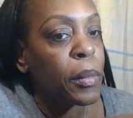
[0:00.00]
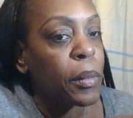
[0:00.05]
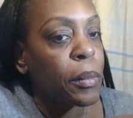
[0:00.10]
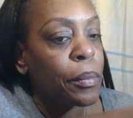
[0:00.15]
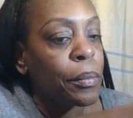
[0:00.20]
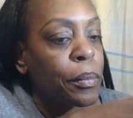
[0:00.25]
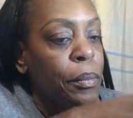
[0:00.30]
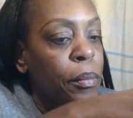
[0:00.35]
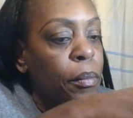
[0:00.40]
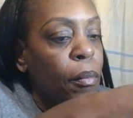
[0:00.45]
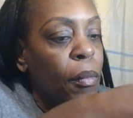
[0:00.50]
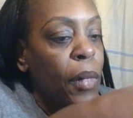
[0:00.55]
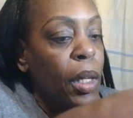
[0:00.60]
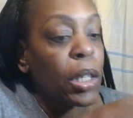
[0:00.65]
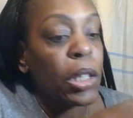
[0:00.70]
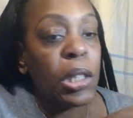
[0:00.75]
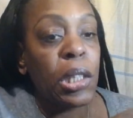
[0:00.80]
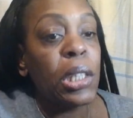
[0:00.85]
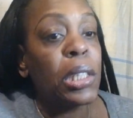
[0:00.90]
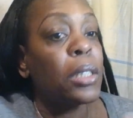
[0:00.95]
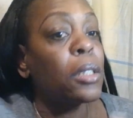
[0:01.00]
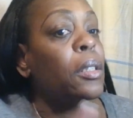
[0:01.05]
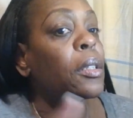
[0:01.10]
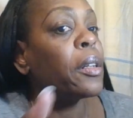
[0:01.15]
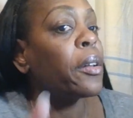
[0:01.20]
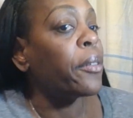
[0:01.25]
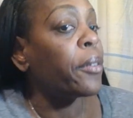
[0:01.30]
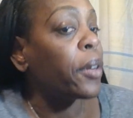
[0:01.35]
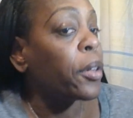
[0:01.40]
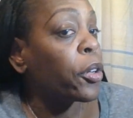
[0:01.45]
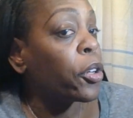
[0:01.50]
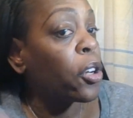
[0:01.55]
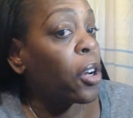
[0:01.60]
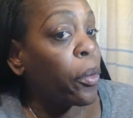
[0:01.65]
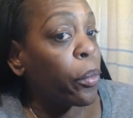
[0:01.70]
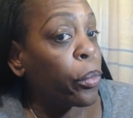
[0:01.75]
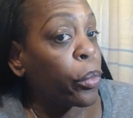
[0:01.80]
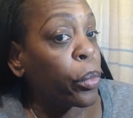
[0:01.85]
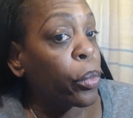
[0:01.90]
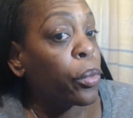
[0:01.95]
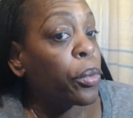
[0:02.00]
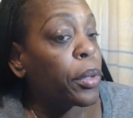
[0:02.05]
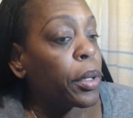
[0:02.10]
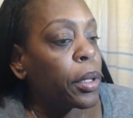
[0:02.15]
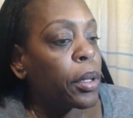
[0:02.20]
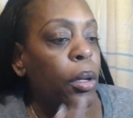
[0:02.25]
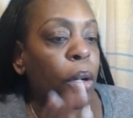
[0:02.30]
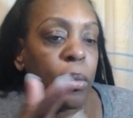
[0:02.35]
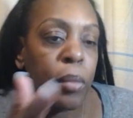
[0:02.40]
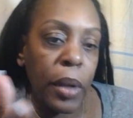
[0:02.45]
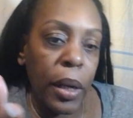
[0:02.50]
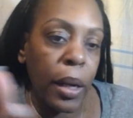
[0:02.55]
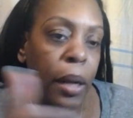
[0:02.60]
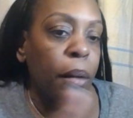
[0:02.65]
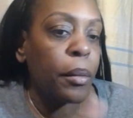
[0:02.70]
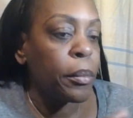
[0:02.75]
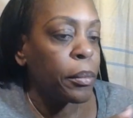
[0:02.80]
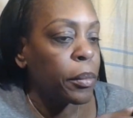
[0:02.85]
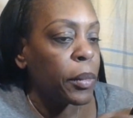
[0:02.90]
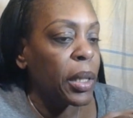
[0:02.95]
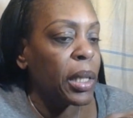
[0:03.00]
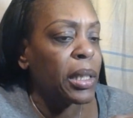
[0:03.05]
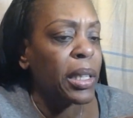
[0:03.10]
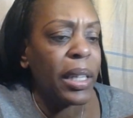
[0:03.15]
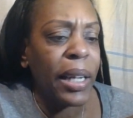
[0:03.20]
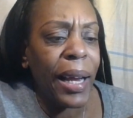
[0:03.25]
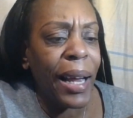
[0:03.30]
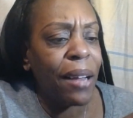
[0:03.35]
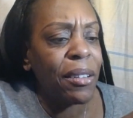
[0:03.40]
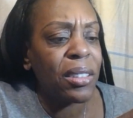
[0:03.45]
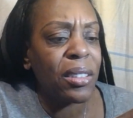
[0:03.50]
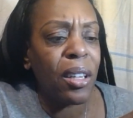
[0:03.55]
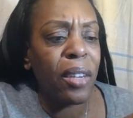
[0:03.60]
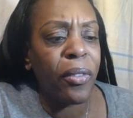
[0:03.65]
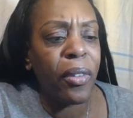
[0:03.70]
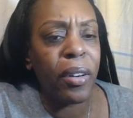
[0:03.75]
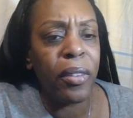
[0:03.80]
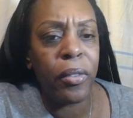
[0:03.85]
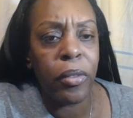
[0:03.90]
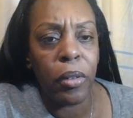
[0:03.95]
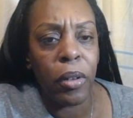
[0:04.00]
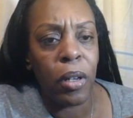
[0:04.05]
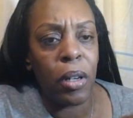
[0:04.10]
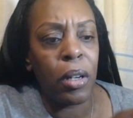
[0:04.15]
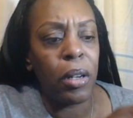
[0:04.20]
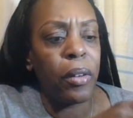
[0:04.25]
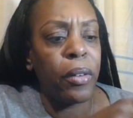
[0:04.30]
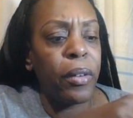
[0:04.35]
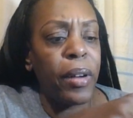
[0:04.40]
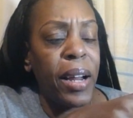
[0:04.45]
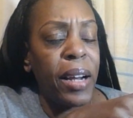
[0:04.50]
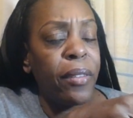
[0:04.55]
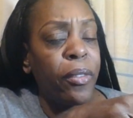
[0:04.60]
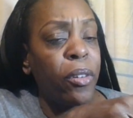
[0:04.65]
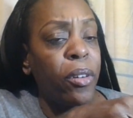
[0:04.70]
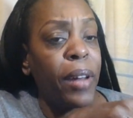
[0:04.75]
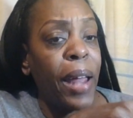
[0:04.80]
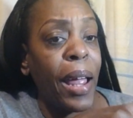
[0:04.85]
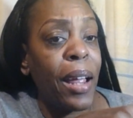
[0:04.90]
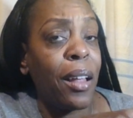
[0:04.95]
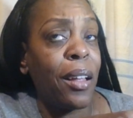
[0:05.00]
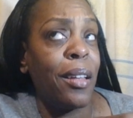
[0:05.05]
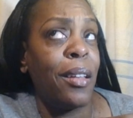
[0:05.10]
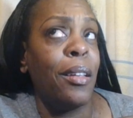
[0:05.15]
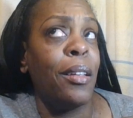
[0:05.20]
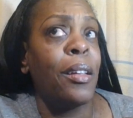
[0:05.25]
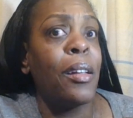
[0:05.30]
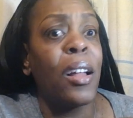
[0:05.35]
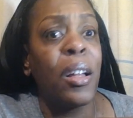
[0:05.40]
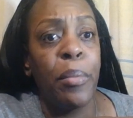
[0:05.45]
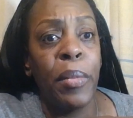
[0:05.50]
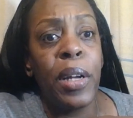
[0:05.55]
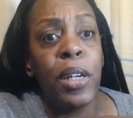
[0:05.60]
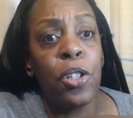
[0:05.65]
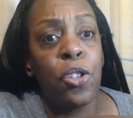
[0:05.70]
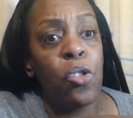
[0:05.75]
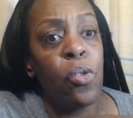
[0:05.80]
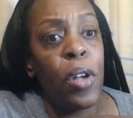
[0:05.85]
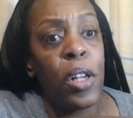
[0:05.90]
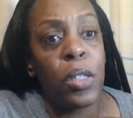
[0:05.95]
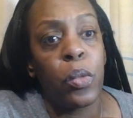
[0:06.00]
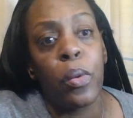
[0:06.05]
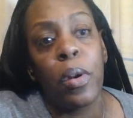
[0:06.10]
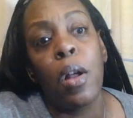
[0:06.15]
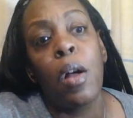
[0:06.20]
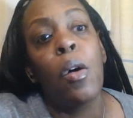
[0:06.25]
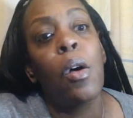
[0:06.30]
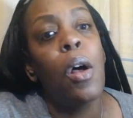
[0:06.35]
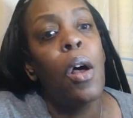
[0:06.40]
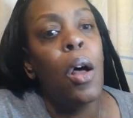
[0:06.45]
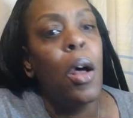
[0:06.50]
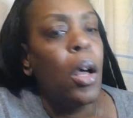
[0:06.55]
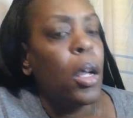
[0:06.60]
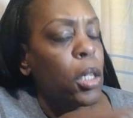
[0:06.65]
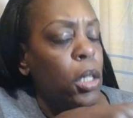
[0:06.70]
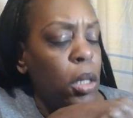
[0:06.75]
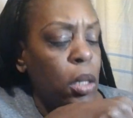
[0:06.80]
and she still living under your roof you know yeah and then they have stuff for and for like young men too as well so